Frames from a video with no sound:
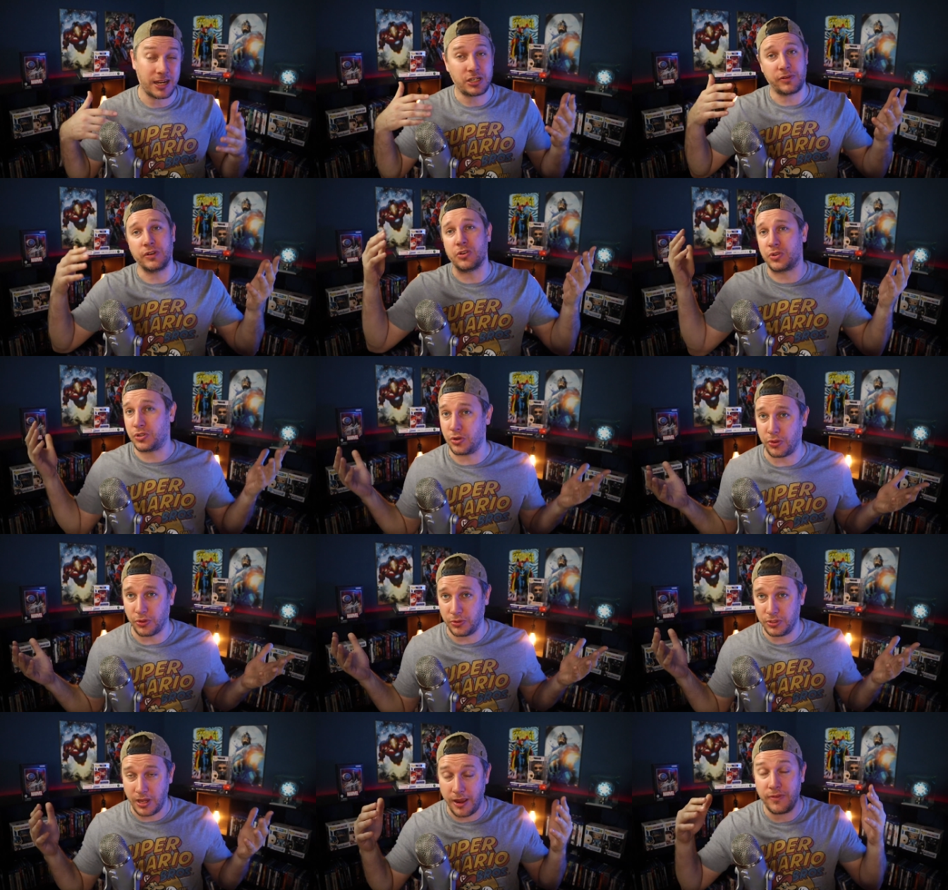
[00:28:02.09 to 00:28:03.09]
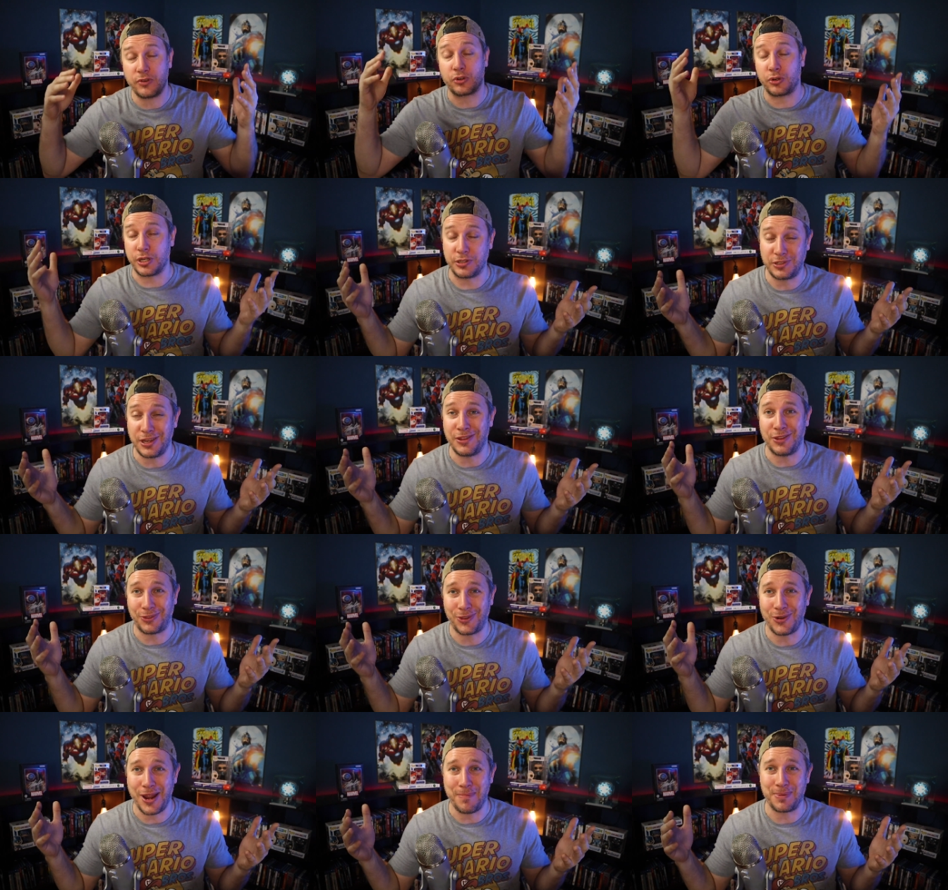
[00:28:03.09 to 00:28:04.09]
Actually, I've already seen the
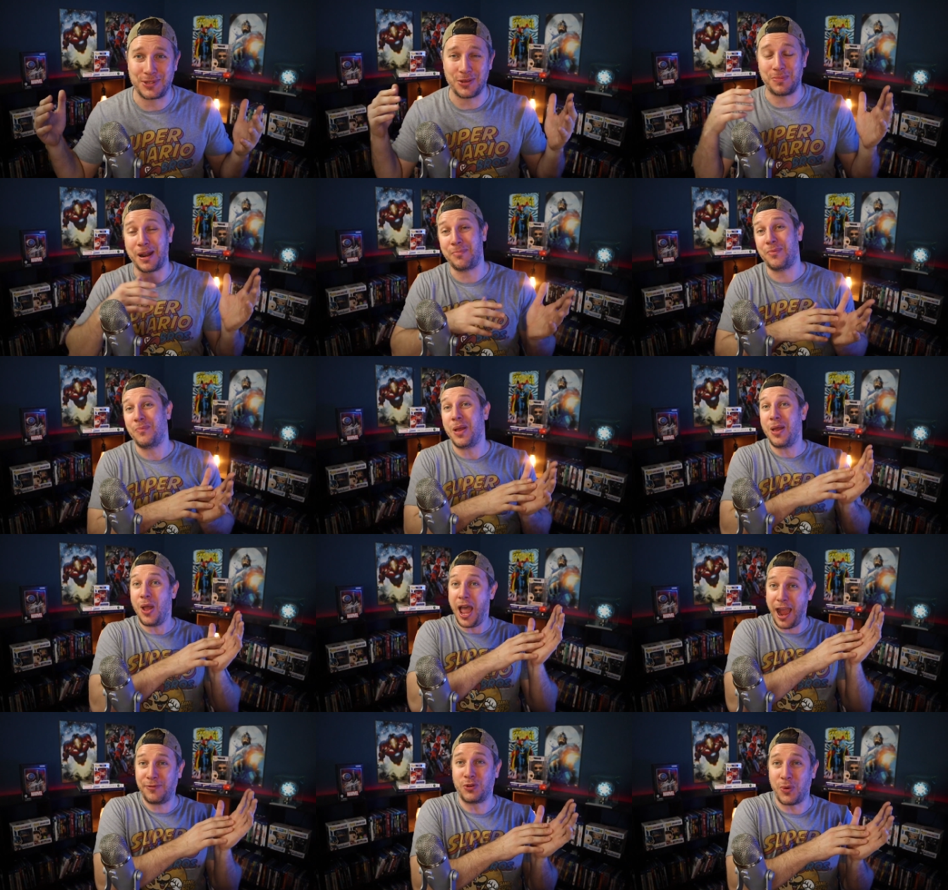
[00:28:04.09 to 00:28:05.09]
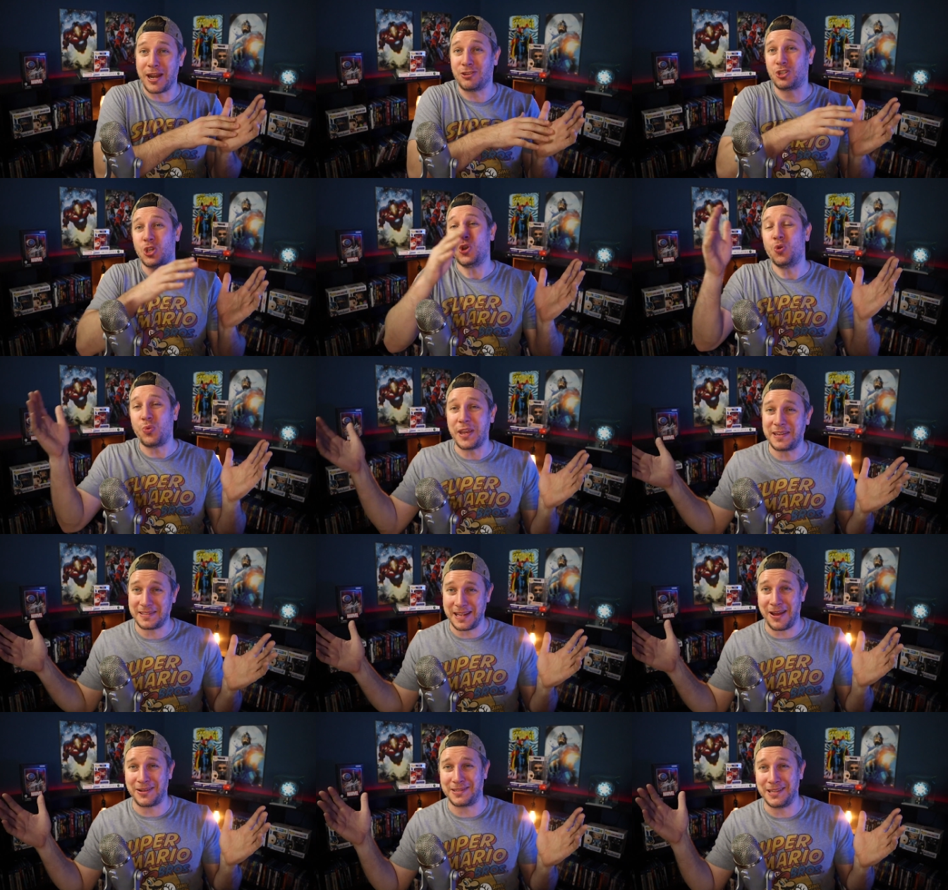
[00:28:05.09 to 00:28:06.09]
third episode, but I'm I have to wait two
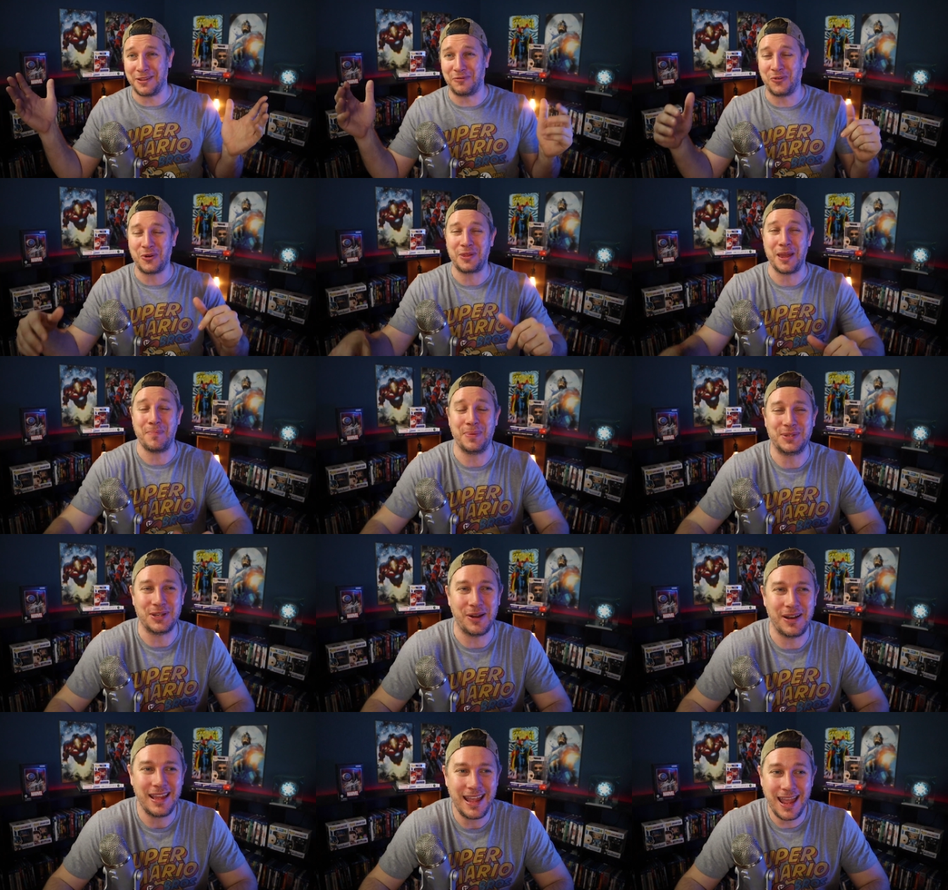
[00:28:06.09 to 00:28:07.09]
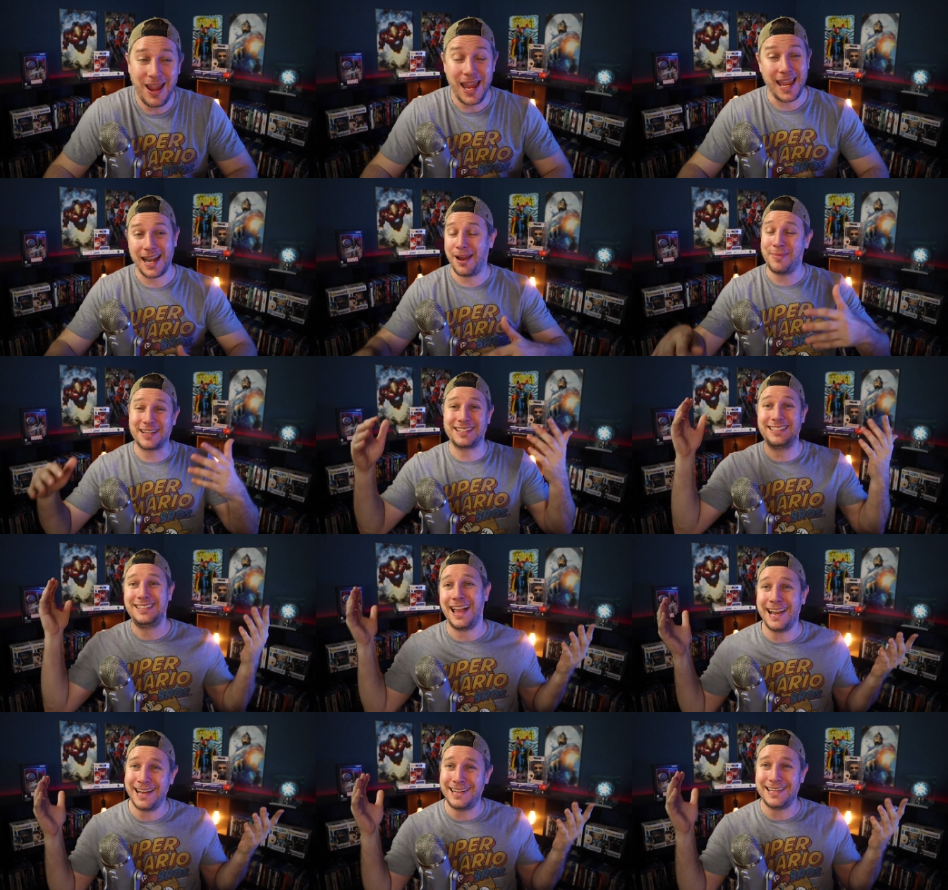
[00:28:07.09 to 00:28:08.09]
weeks now to see the fourth episode, and I'm
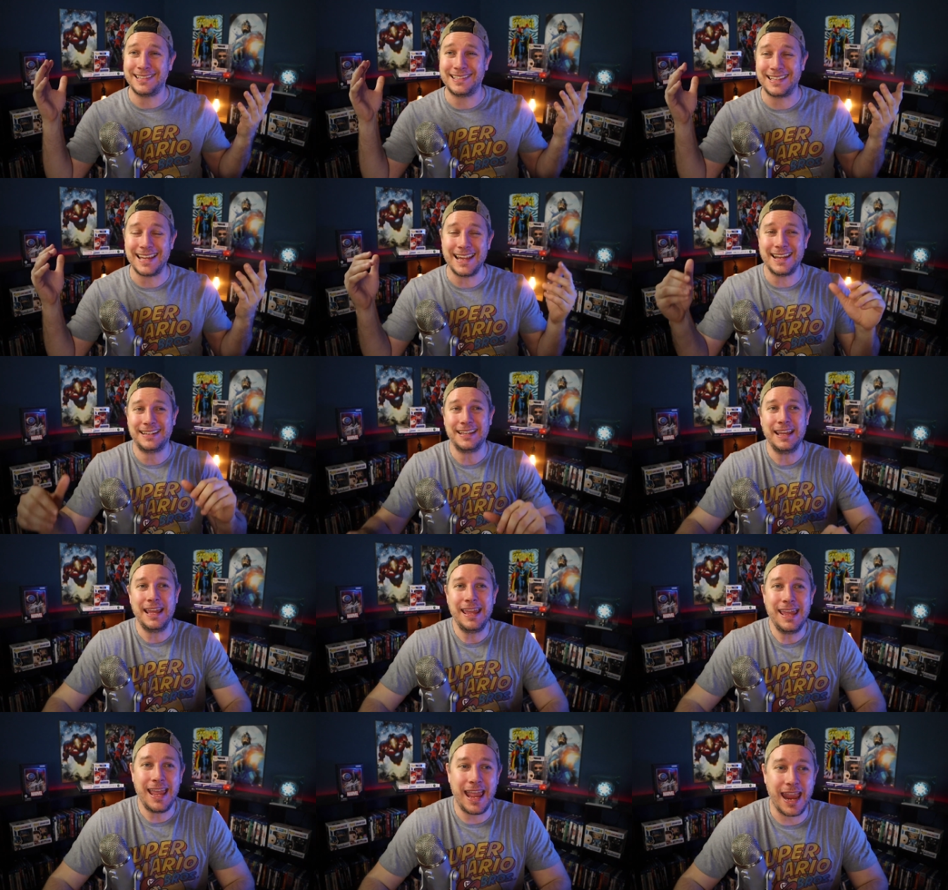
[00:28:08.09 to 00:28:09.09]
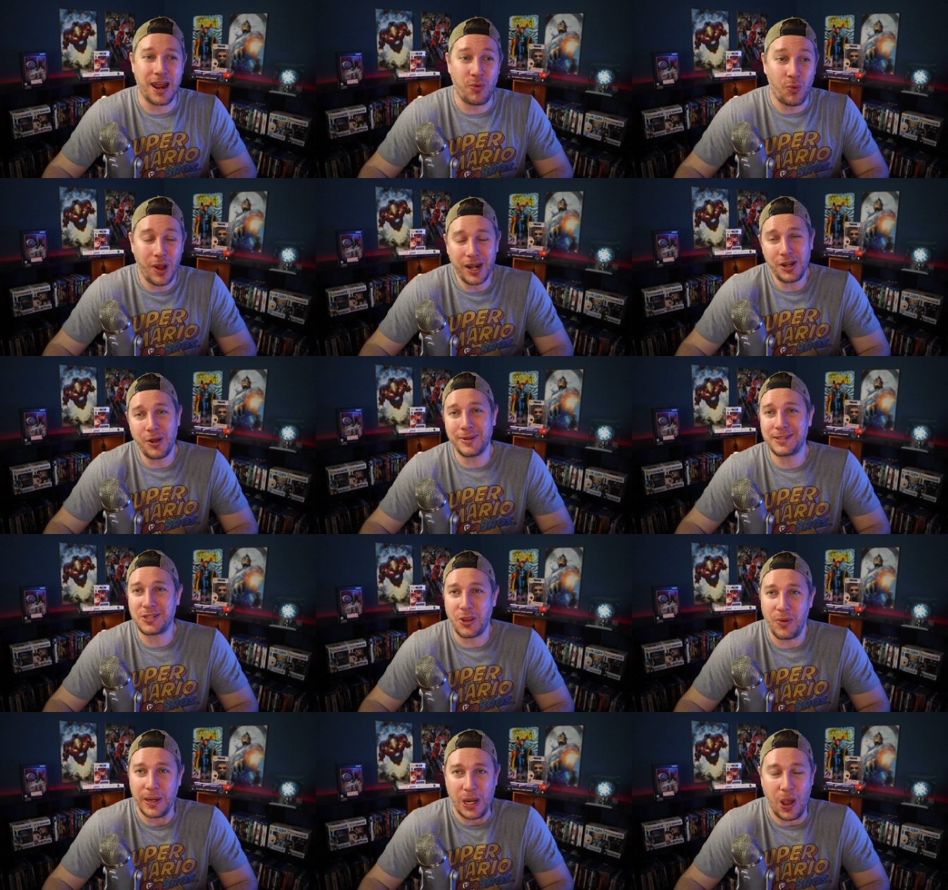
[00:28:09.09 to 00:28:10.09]
excited to see it and want to know
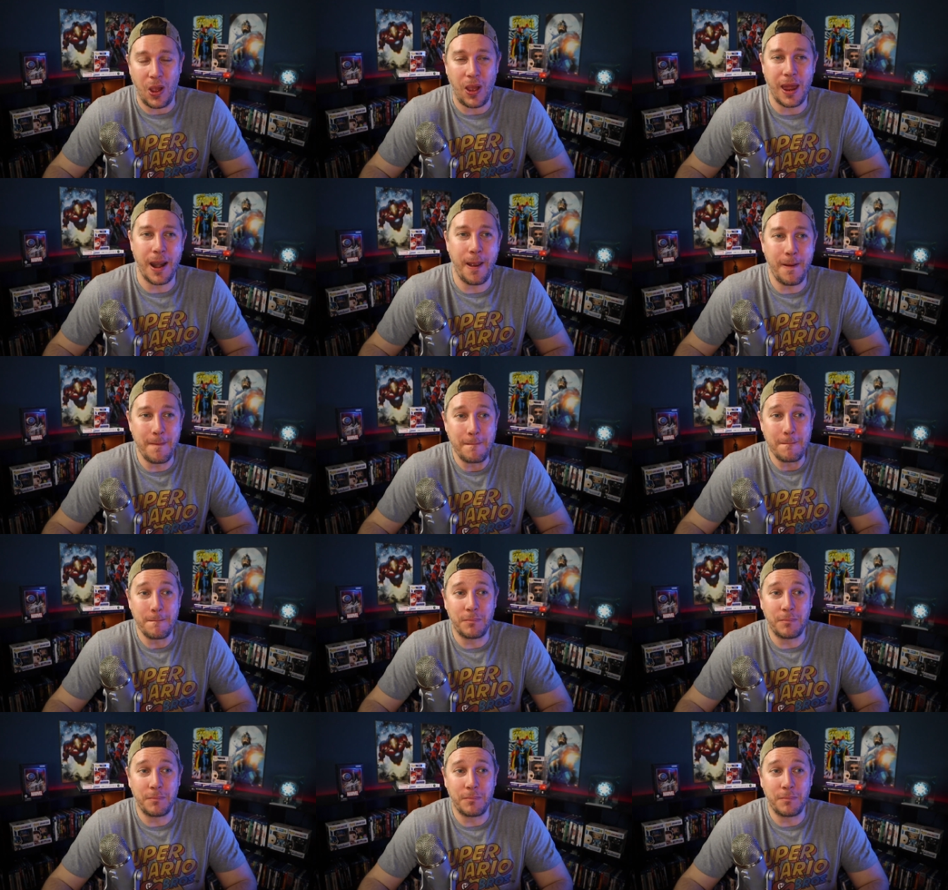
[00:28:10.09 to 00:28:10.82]
what's going on.